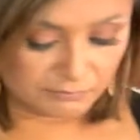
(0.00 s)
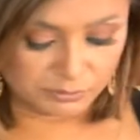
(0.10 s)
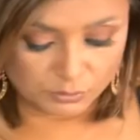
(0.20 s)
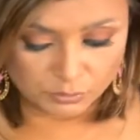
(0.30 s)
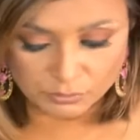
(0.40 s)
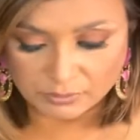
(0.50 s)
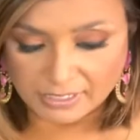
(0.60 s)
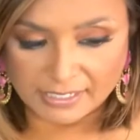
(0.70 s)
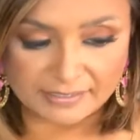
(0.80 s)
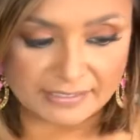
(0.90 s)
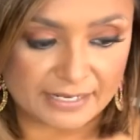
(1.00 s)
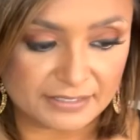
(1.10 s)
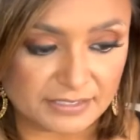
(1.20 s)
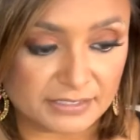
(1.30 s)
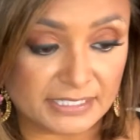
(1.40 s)
Bleu, and that
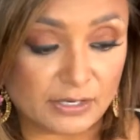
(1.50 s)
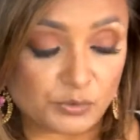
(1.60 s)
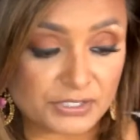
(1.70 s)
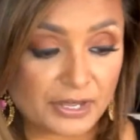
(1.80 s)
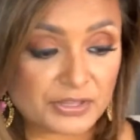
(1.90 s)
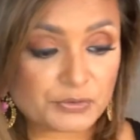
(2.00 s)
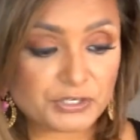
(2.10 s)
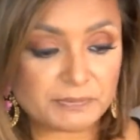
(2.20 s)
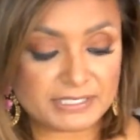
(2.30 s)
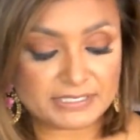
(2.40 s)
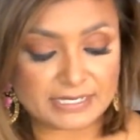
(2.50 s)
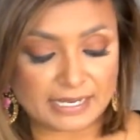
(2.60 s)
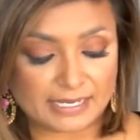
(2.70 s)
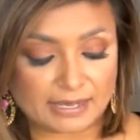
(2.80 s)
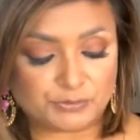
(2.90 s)
is the hotel that we're going to be
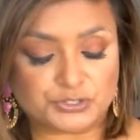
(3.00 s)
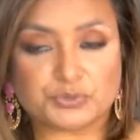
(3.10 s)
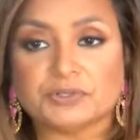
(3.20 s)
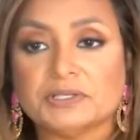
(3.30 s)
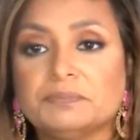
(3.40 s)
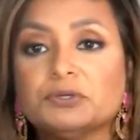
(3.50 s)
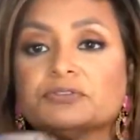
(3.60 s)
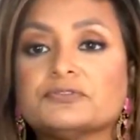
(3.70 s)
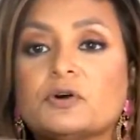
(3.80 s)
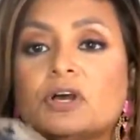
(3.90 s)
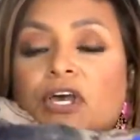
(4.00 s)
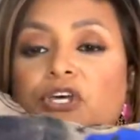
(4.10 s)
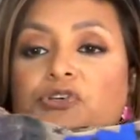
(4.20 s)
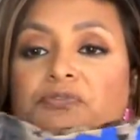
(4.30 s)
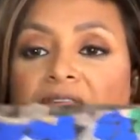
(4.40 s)
staying at, which is really beautiful. So for